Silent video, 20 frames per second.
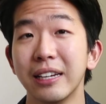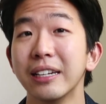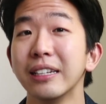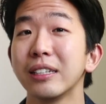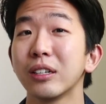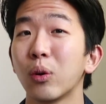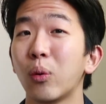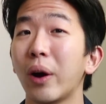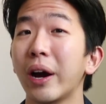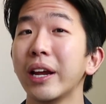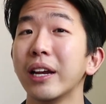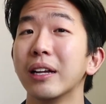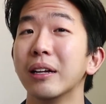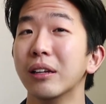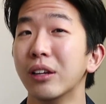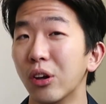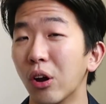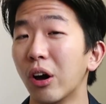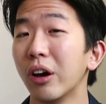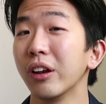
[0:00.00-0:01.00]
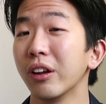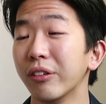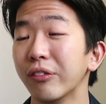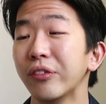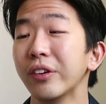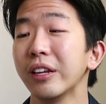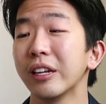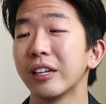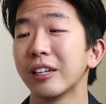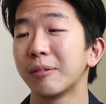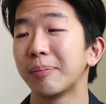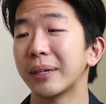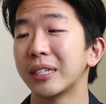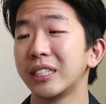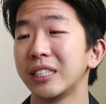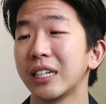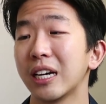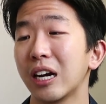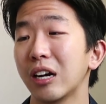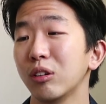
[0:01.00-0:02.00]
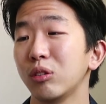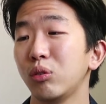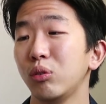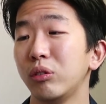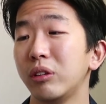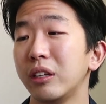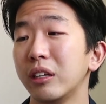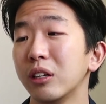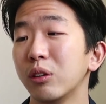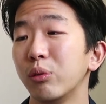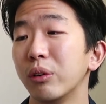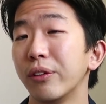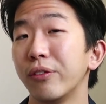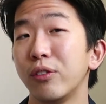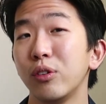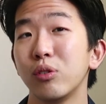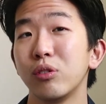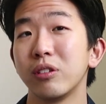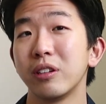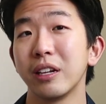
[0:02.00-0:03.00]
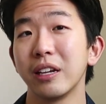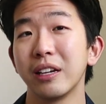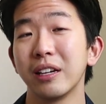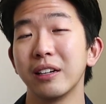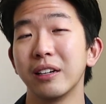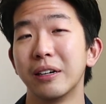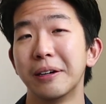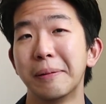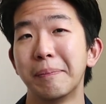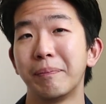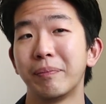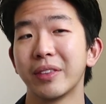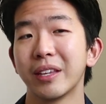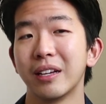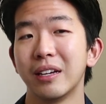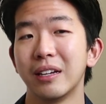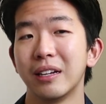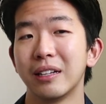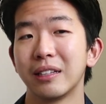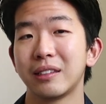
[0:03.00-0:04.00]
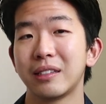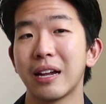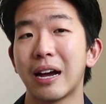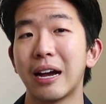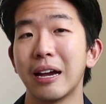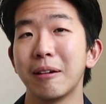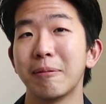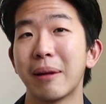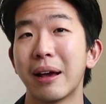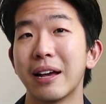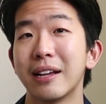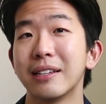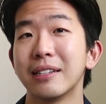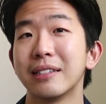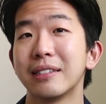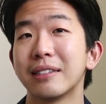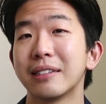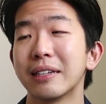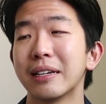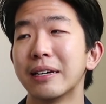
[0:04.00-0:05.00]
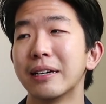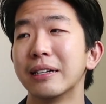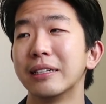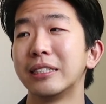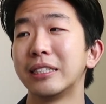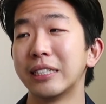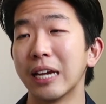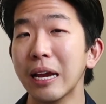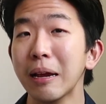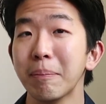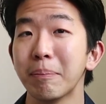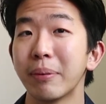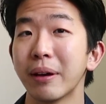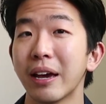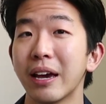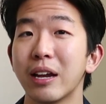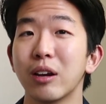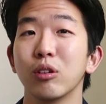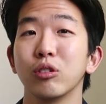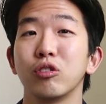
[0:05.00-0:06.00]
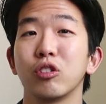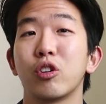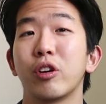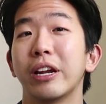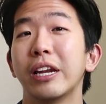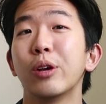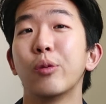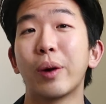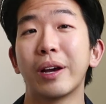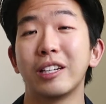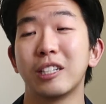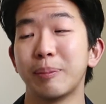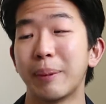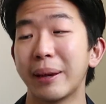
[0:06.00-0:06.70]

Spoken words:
learned quite a lot of it, especially how to deal with using type as shape and also creating white